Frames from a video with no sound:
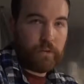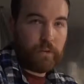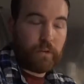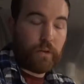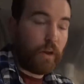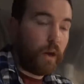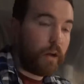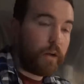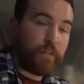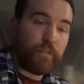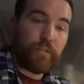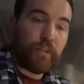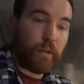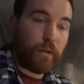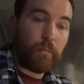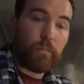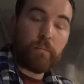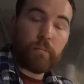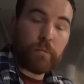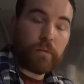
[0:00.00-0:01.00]
None of
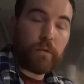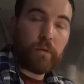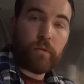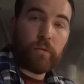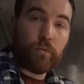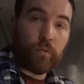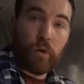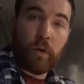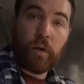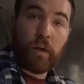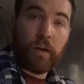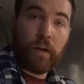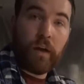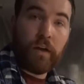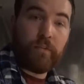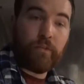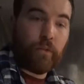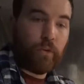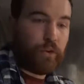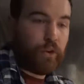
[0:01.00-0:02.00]
them run on
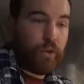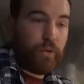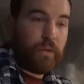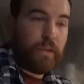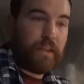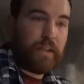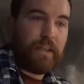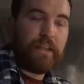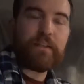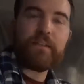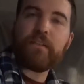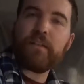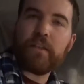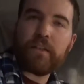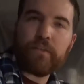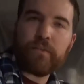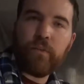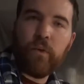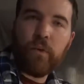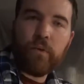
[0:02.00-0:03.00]
9 volt. You can get
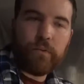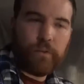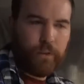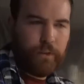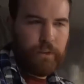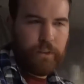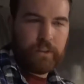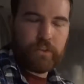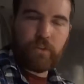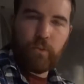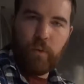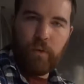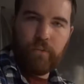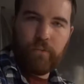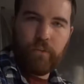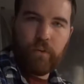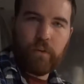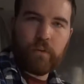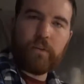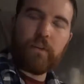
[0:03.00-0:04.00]
6 volt, you can get 12
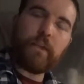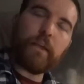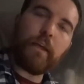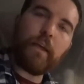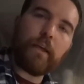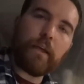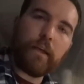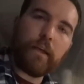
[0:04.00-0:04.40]
volt, you can't